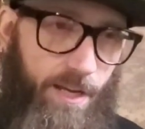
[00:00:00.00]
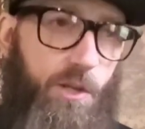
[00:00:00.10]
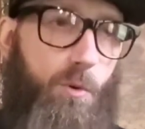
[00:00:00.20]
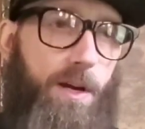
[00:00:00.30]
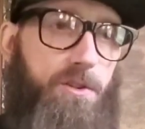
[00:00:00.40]

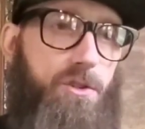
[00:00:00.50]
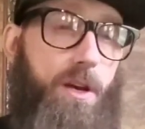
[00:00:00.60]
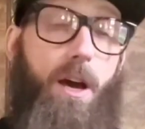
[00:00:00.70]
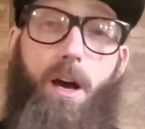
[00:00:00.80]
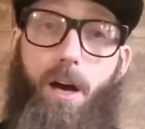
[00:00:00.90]
Anyways,
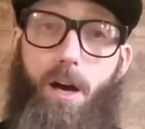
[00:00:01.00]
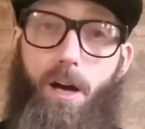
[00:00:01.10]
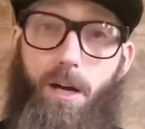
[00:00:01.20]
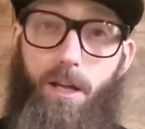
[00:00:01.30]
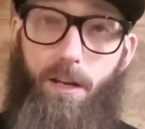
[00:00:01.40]

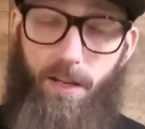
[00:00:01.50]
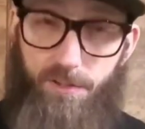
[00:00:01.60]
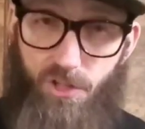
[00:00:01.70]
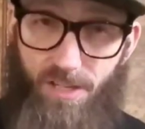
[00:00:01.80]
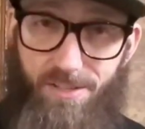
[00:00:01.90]

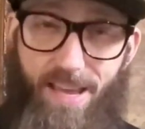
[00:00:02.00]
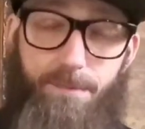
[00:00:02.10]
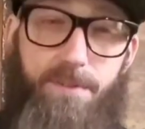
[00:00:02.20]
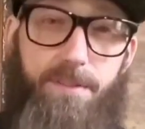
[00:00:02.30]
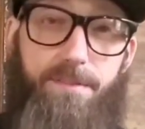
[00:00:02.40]
let's
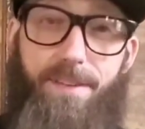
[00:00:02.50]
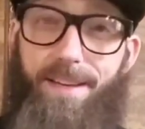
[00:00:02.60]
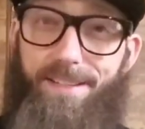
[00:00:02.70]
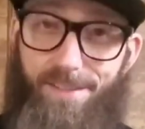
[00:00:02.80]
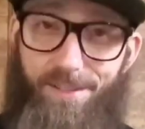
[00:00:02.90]
examine
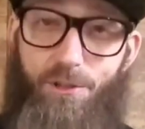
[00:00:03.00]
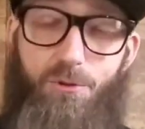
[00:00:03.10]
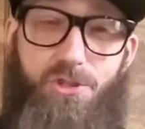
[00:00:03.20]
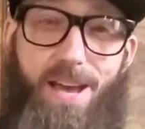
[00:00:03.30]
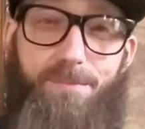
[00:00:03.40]

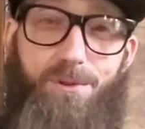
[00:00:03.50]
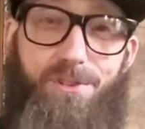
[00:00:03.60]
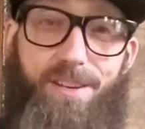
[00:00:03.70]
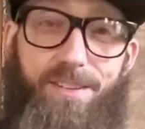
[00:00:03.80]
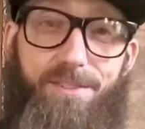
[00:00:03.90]
Luke chapter
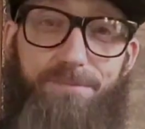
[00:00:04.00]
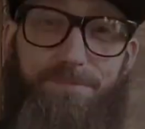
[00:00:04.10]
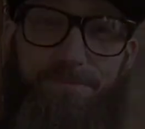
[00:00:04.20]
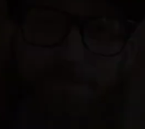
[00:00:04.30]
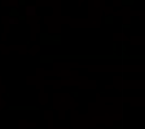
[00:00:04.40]
6.
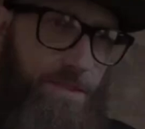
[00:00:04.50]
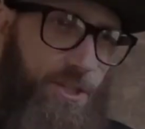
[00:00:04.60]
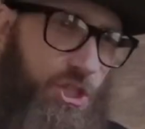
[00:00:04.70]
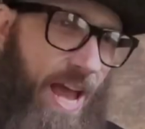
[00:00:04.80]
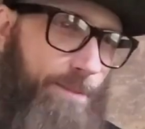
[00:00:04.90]
The
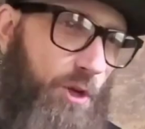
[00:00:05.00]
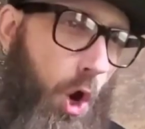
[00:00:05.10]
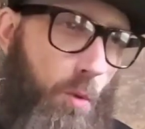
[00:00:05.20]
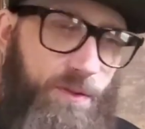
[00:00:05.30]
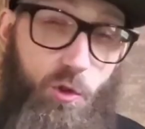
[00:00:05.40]
chapter
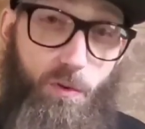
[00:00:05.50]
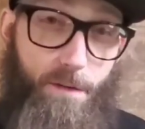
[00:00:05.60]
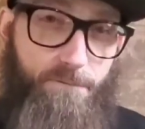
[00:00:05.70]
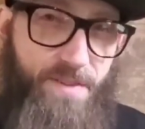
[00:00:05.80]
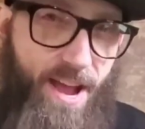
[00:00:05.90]
opens with
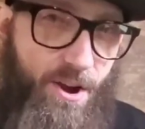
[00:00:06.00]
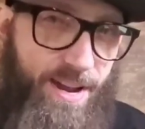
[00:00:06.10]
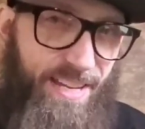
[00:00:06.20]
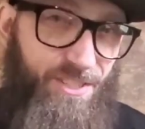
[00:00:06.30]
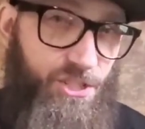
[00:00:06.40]
a
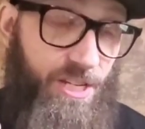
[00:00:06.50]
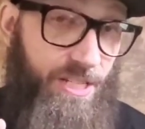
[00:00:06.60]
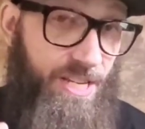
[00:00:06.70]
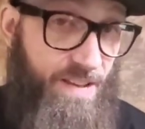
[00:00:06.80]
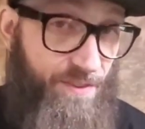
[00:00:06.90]
very
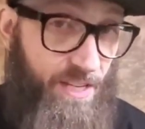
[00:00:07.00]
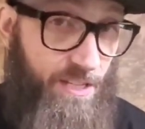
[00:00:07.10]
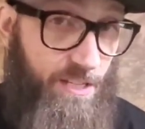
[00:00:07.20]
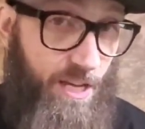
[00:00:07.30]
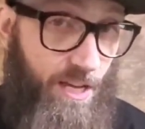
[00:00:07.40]

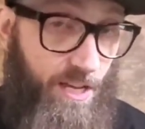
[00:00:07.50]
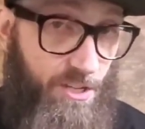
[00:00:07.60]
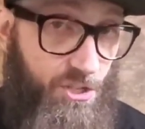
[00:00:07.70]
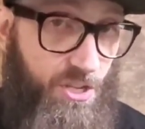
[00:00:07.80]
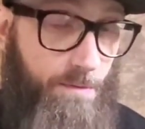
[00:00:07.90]
significant
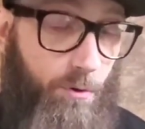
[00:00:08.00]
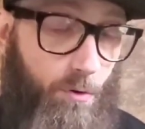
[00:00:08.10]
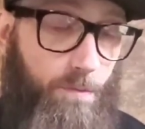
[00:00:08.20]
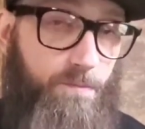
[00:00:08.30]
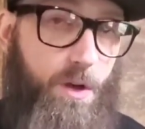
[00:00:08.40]

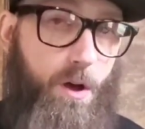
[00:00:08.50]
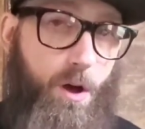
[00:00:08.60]
symbol: